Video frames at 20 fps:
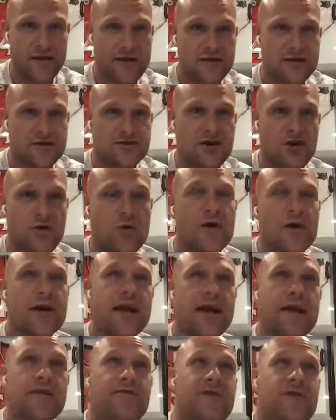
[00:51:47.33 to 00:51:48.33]
So
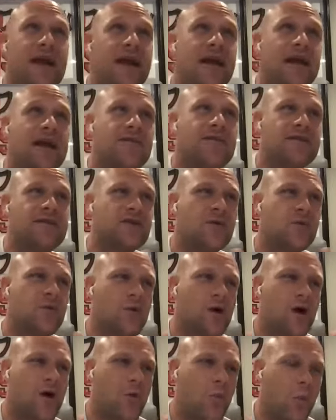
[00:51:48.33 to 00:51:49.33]
if they if it's a,
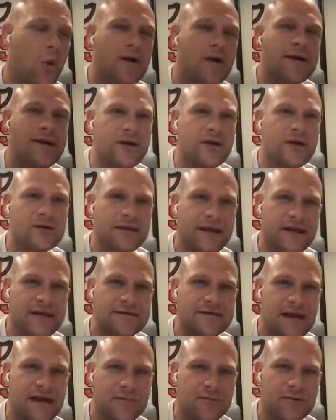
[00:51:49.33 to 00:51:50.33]
a one year
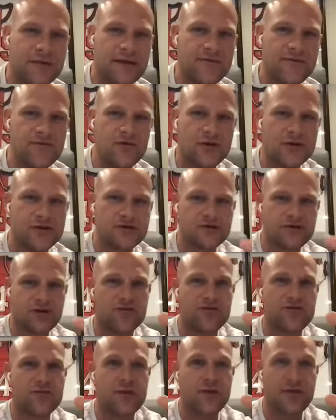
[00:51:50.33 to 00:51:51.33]
lease, I believe you can
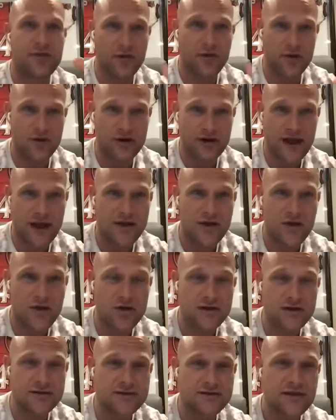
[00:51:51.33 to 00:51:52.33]
serve them a 30 day
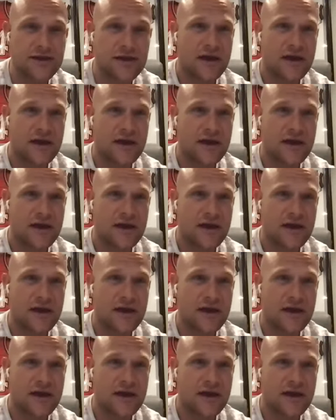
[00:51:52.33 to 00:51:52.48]
notice.